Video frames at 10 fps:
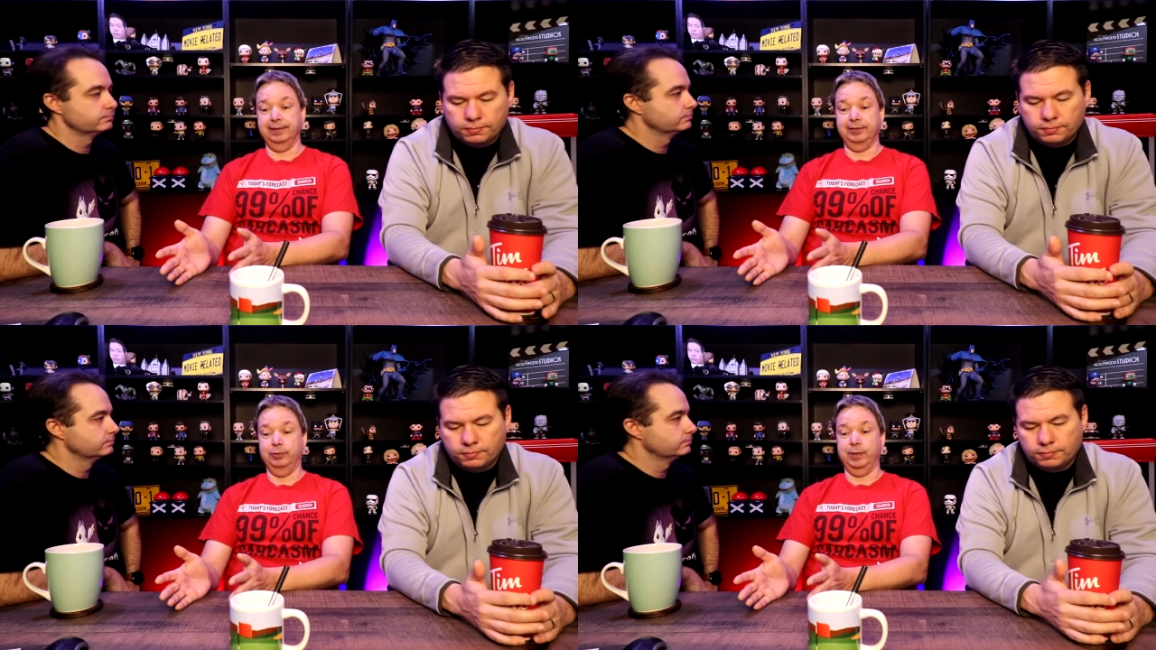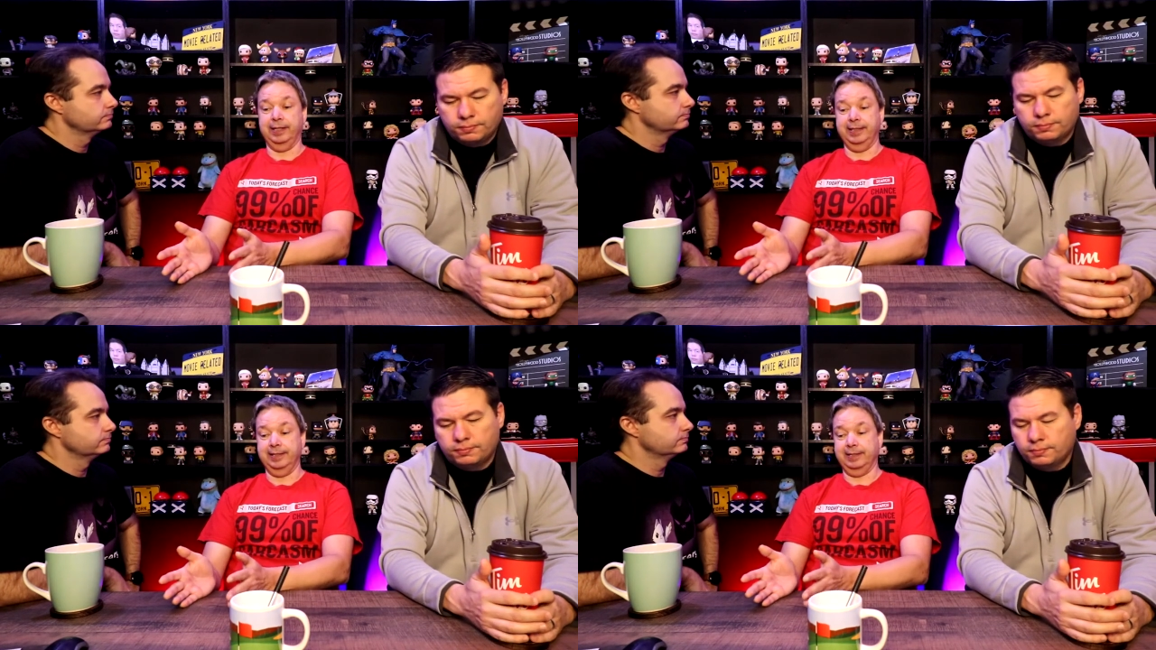Speaker 1: to one of
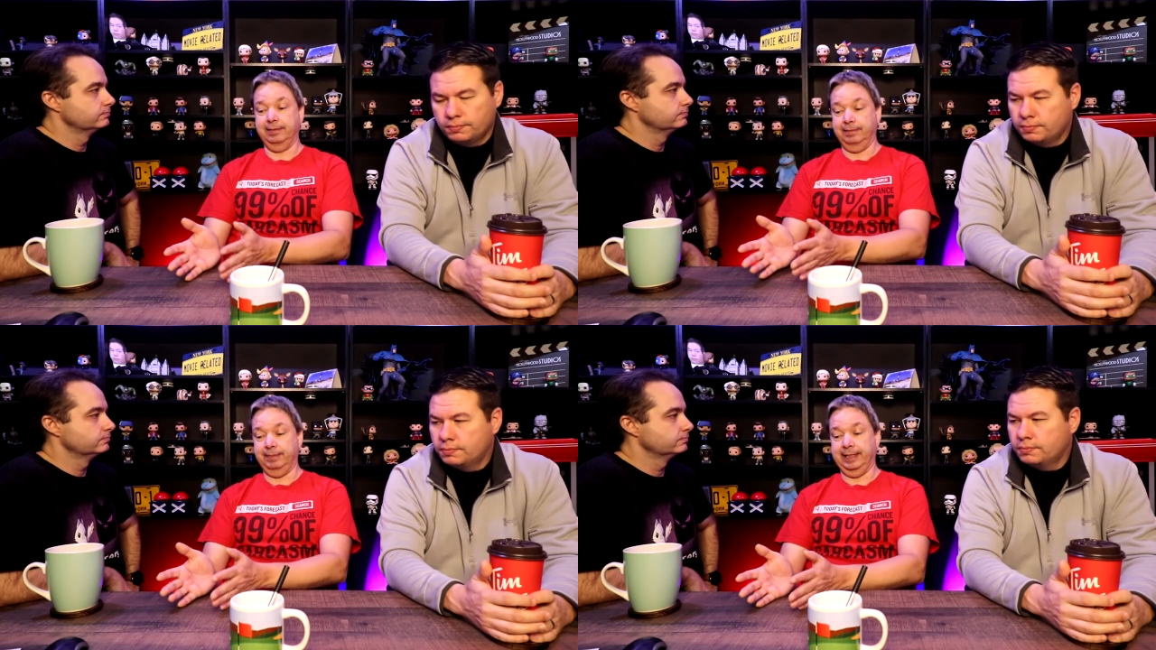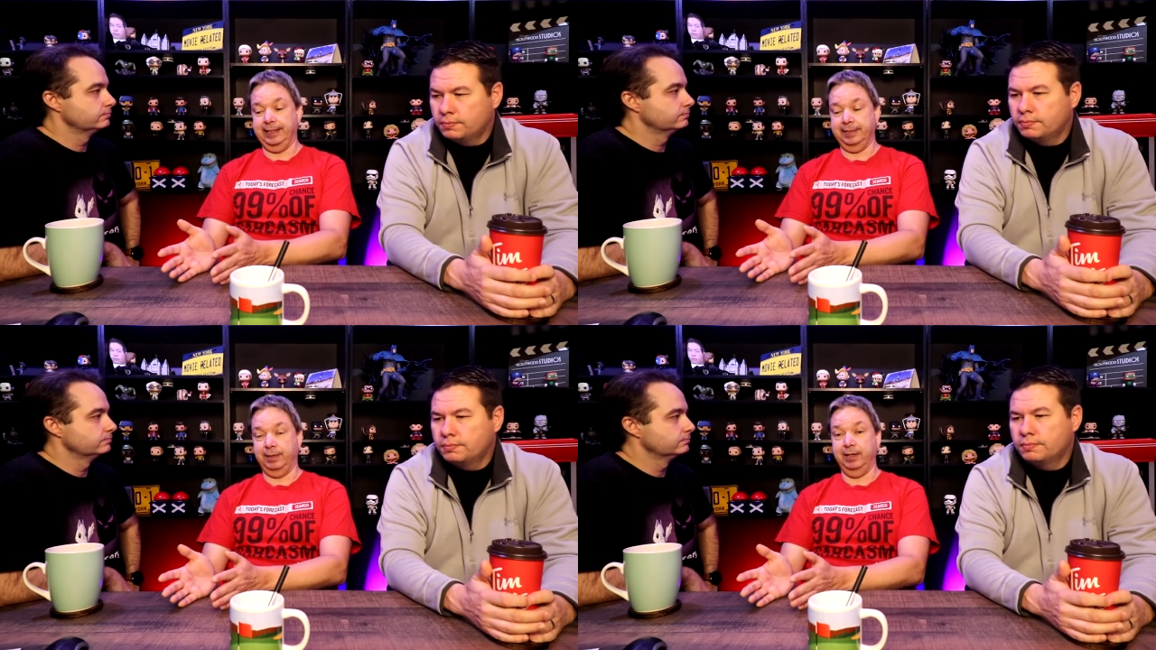these in
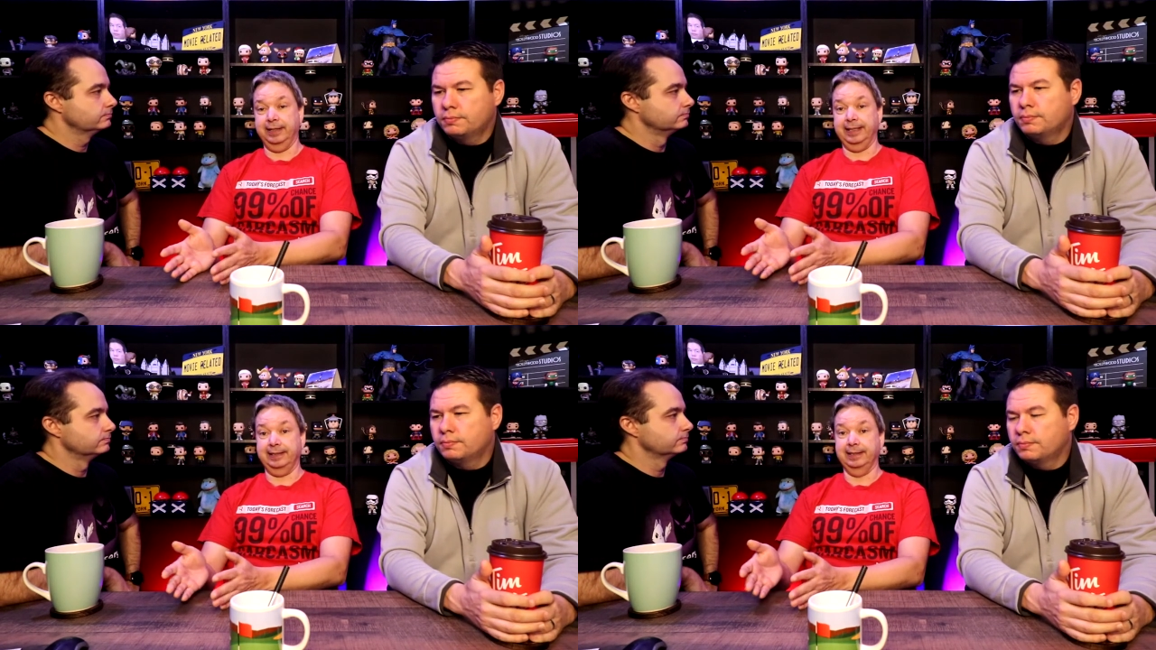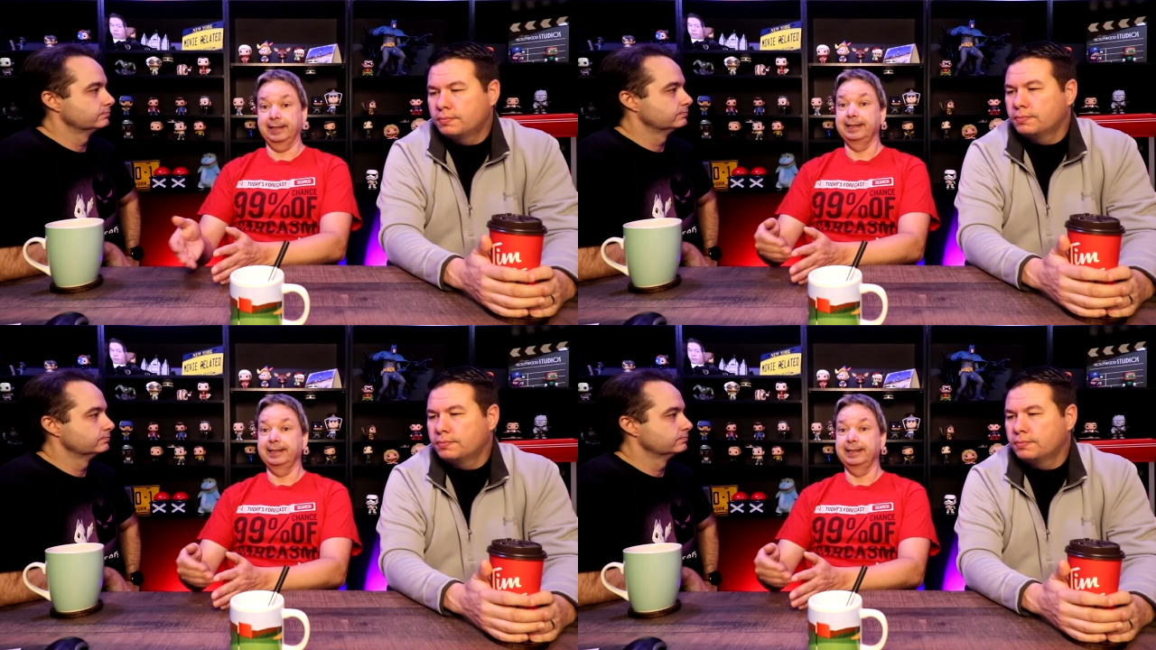these bondings